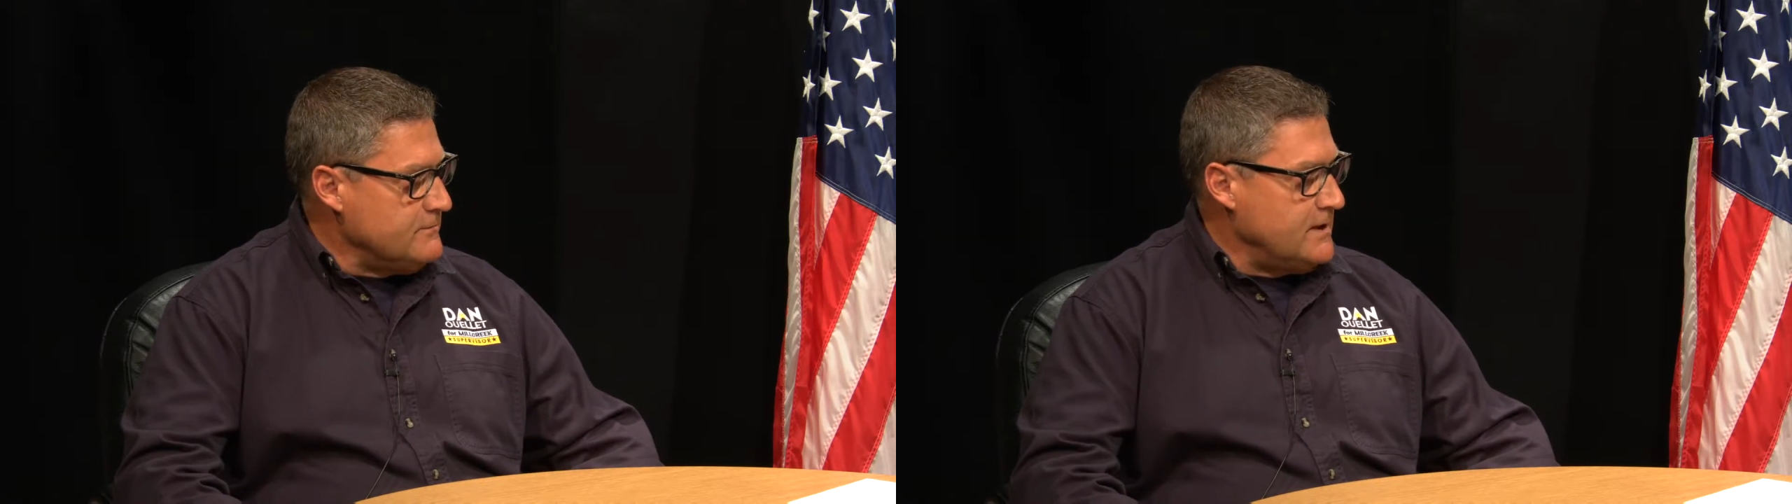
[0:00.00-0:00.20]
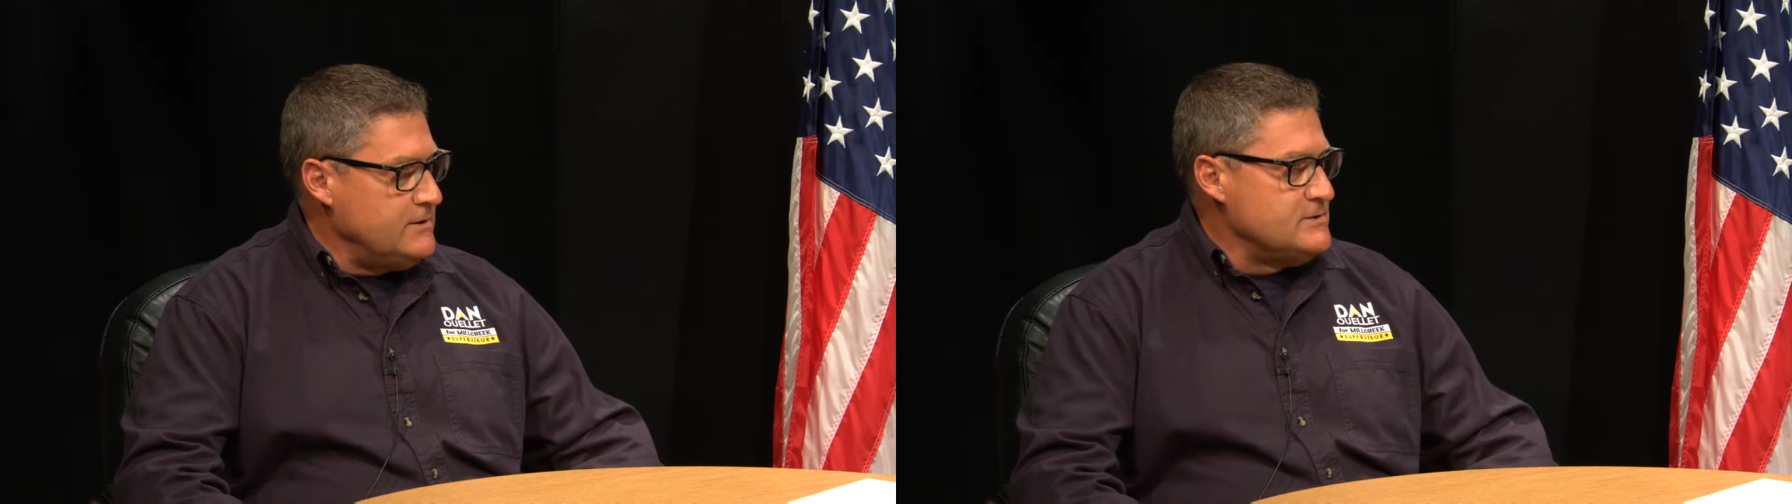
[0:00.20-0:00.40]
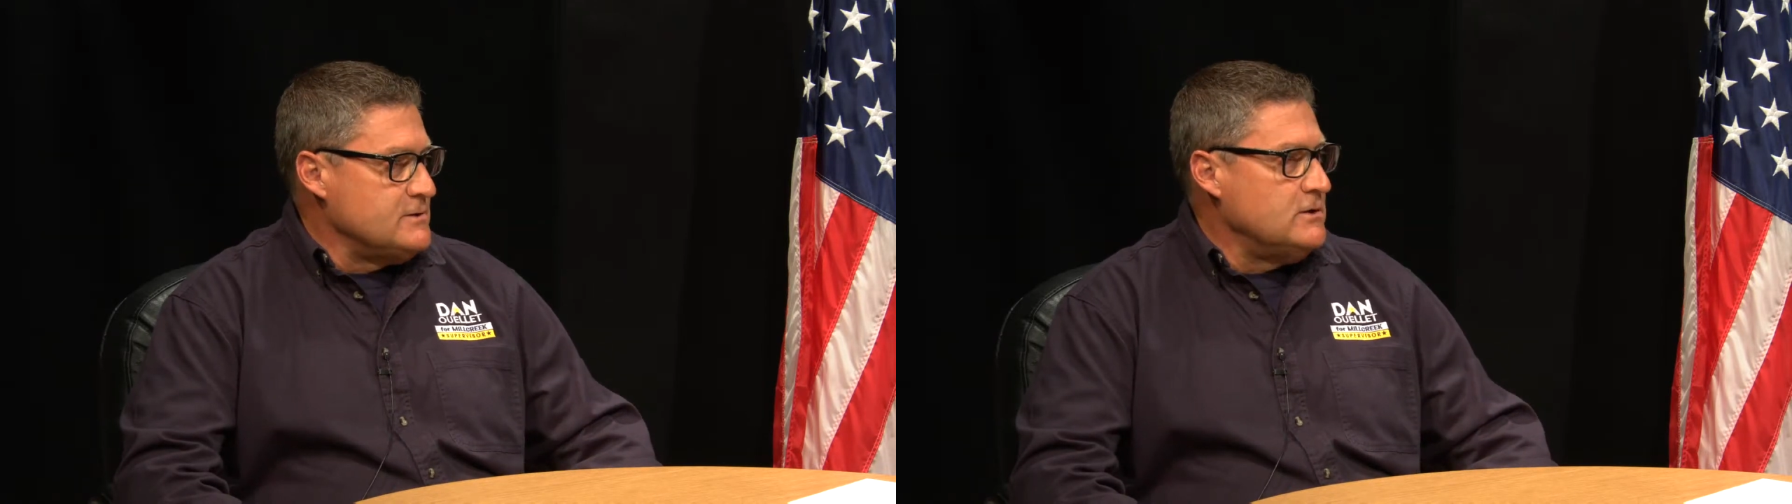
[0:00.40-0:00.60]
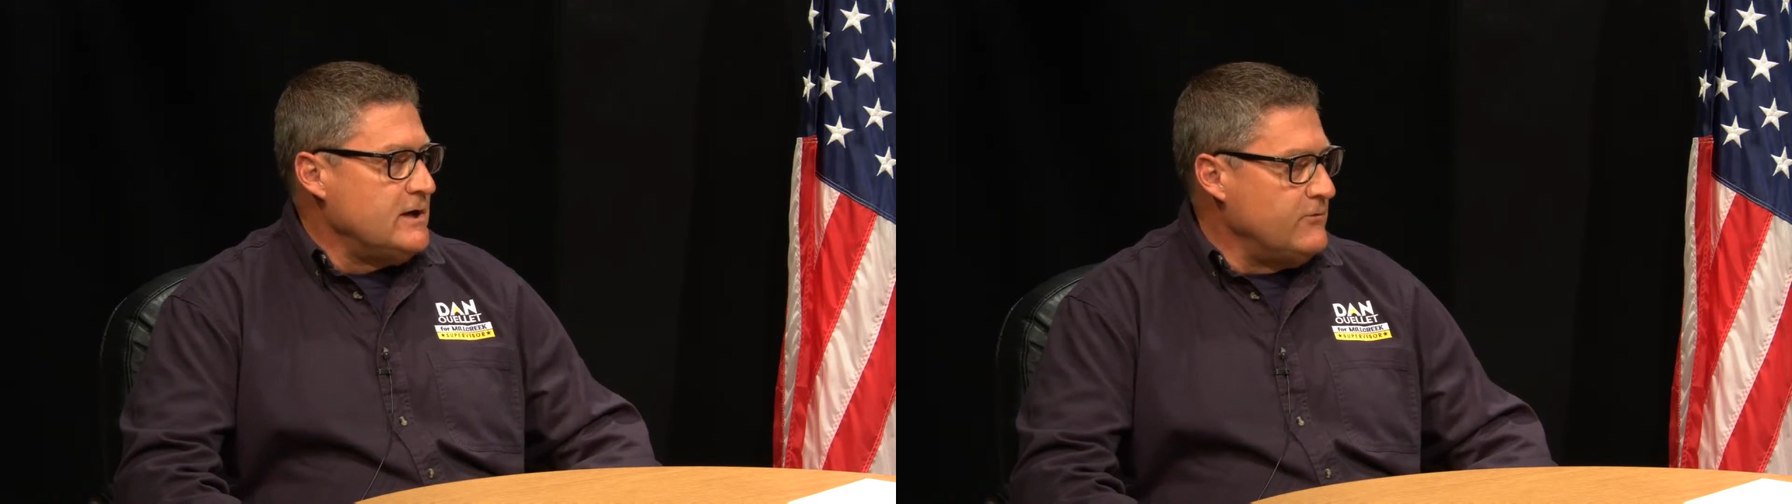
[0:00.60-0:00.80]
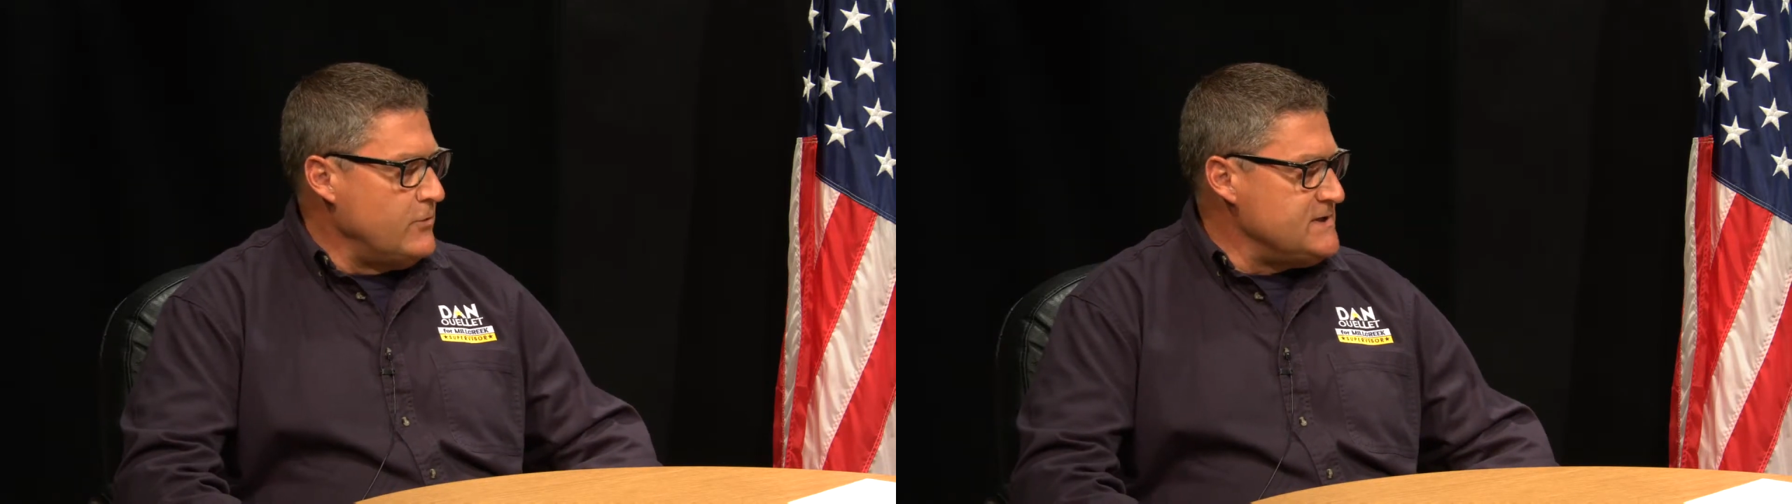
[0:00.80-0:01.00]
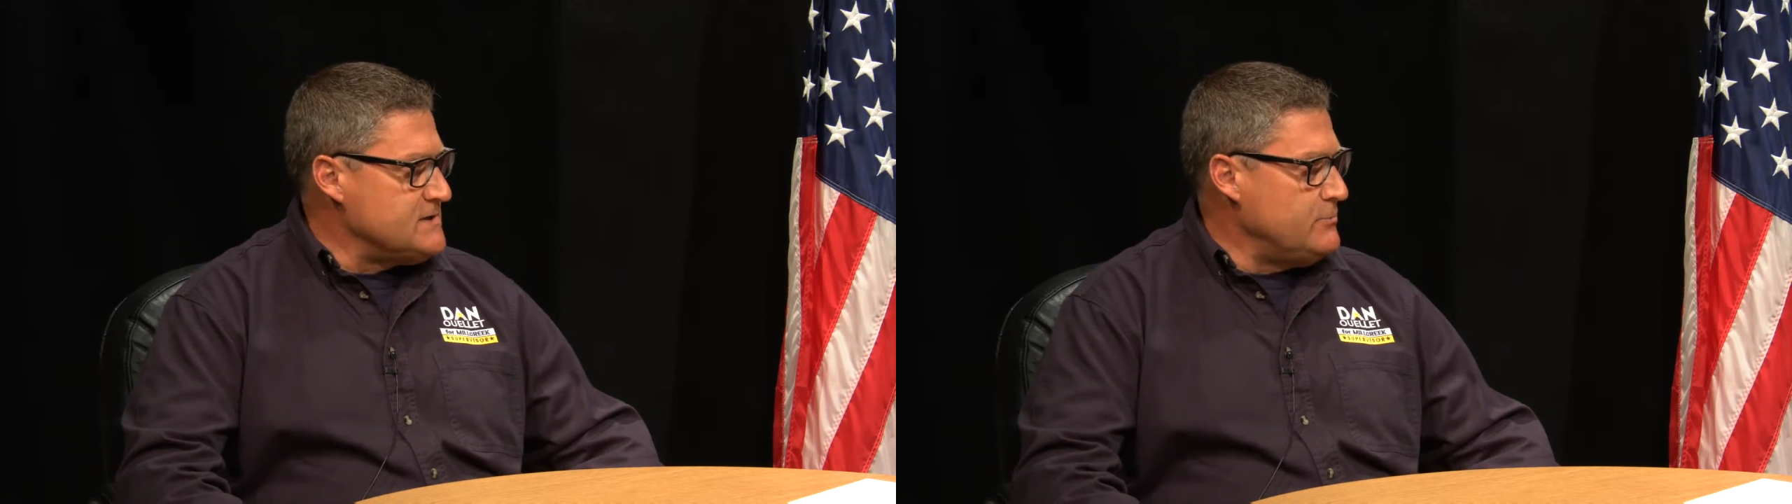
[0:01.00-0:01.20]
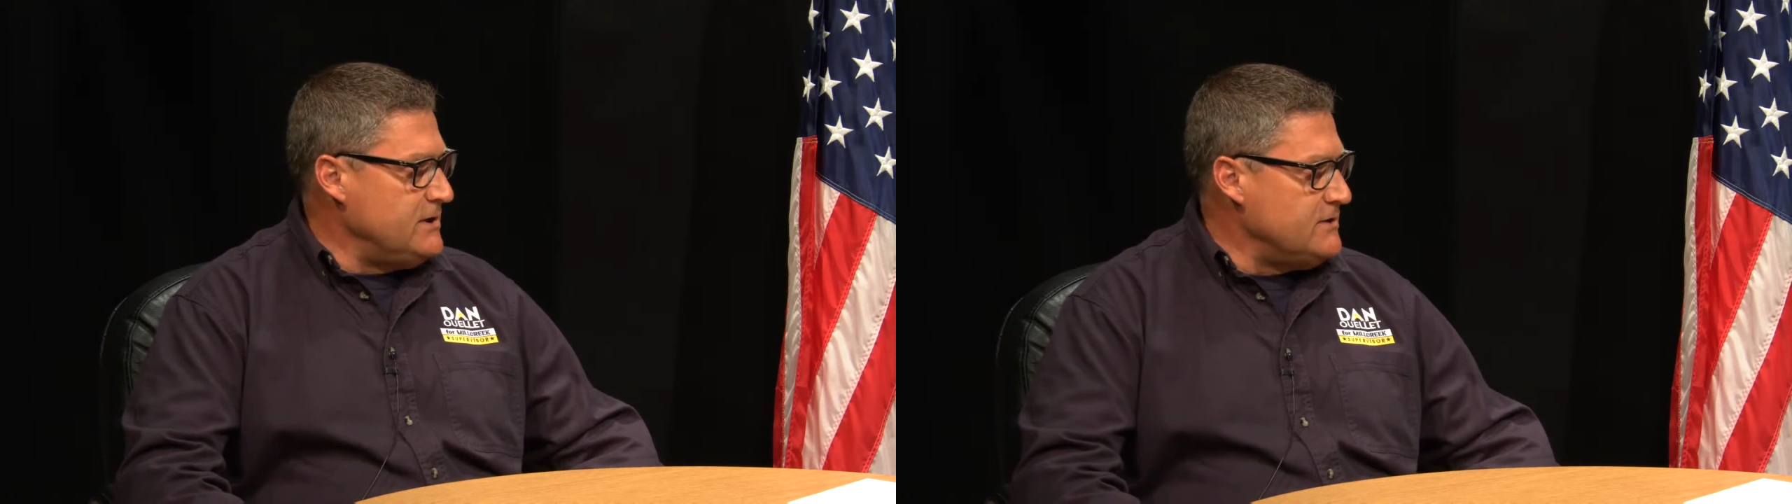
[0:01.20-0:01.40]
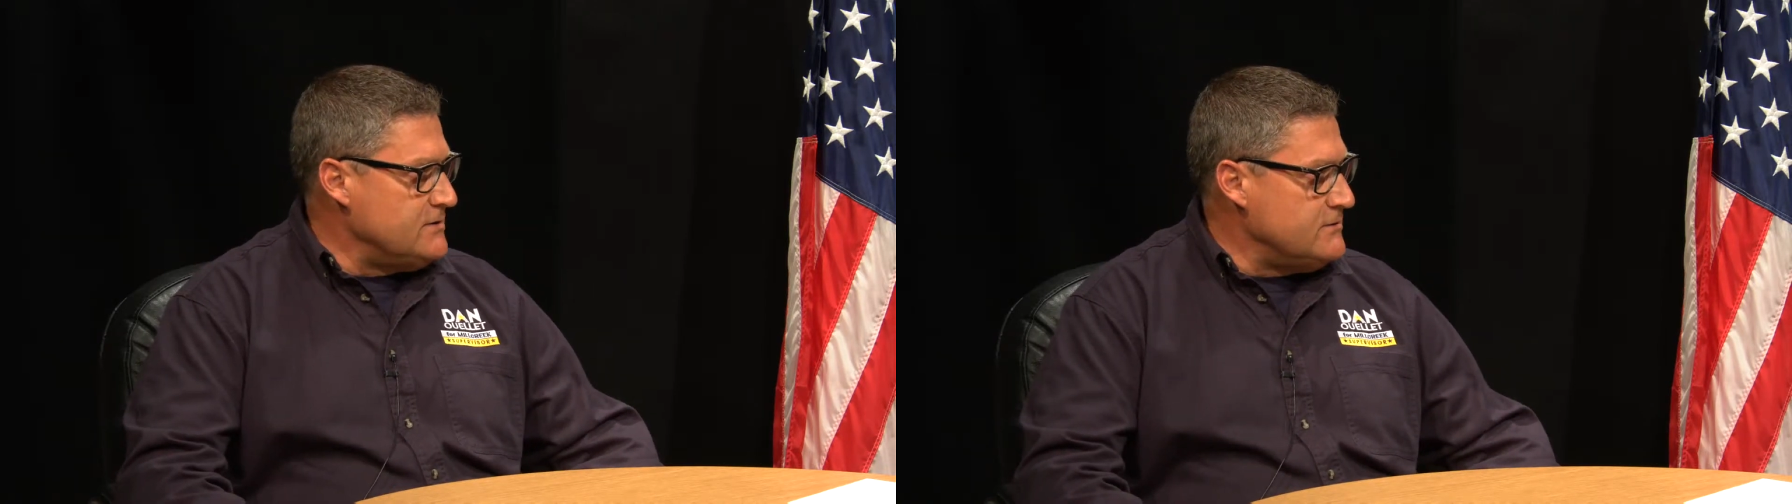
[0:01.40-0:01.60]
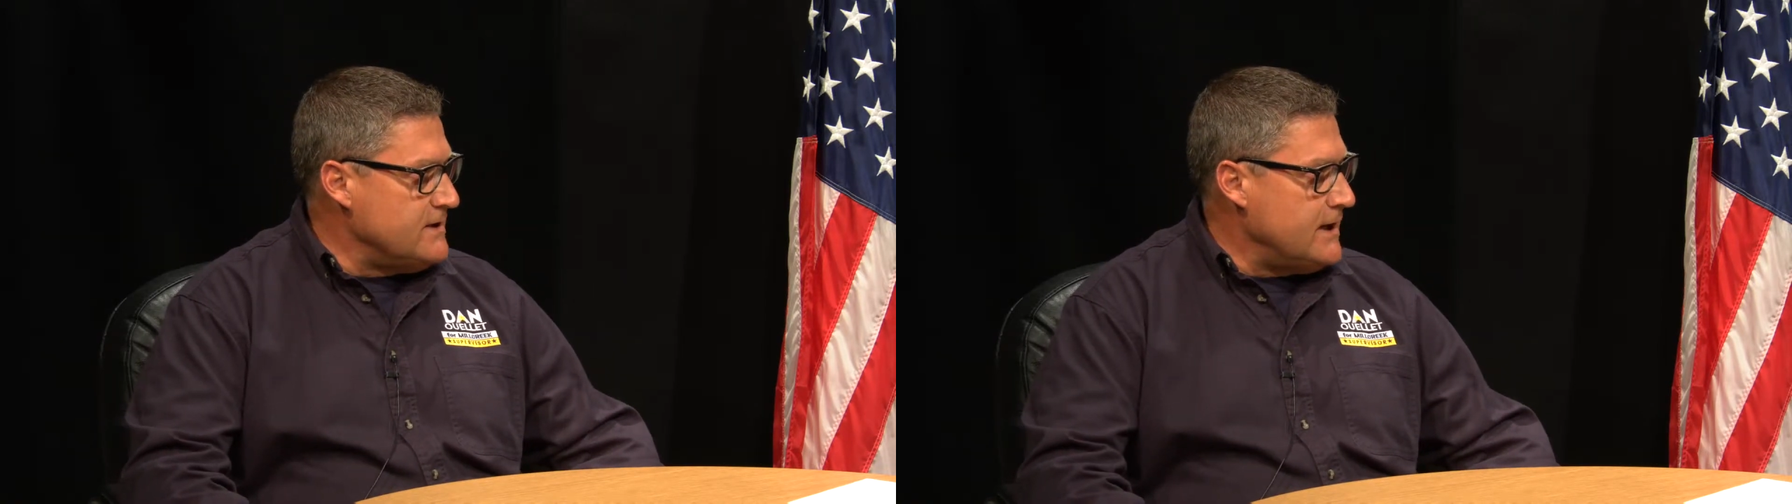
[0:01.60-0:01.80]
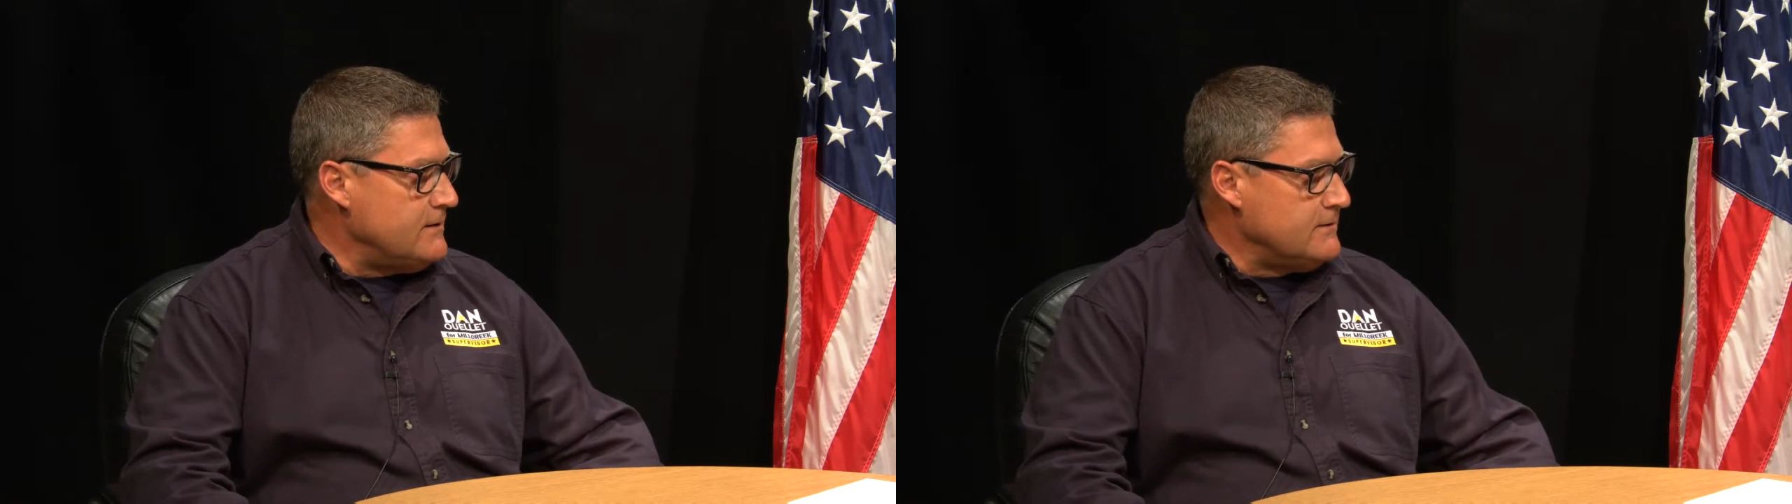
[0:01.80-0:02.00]
And there's a lot of ways that we can do
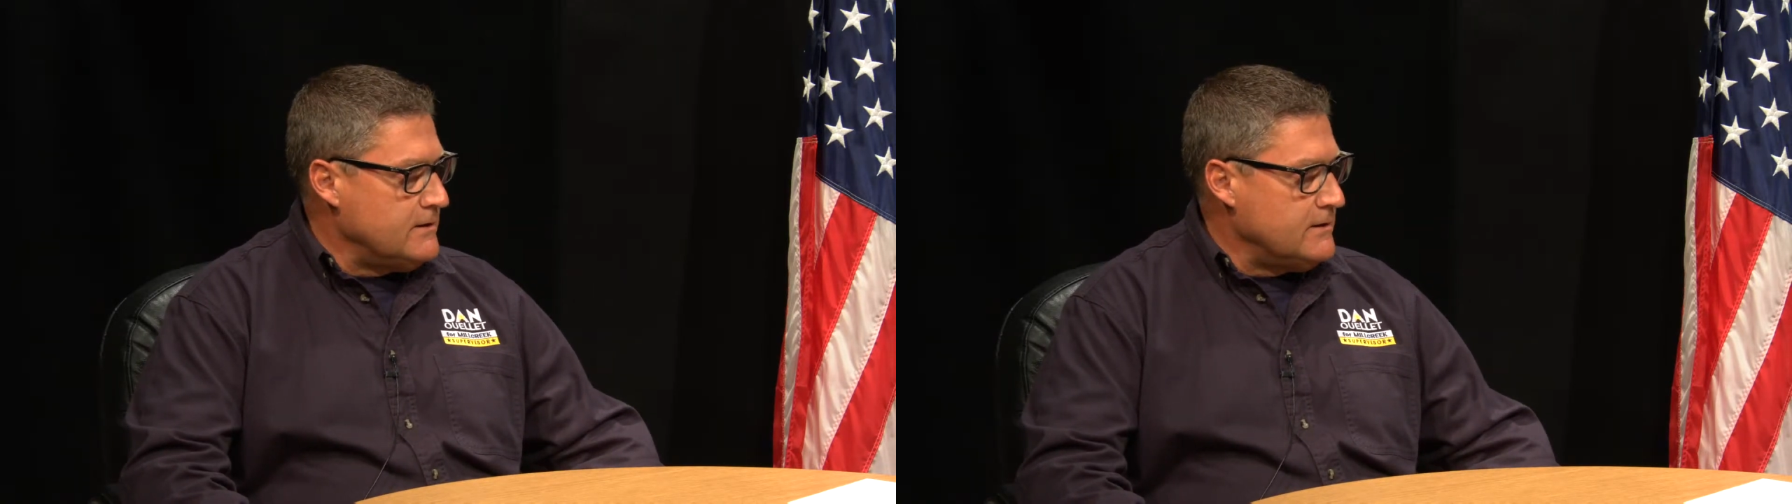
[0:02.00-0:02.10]
that.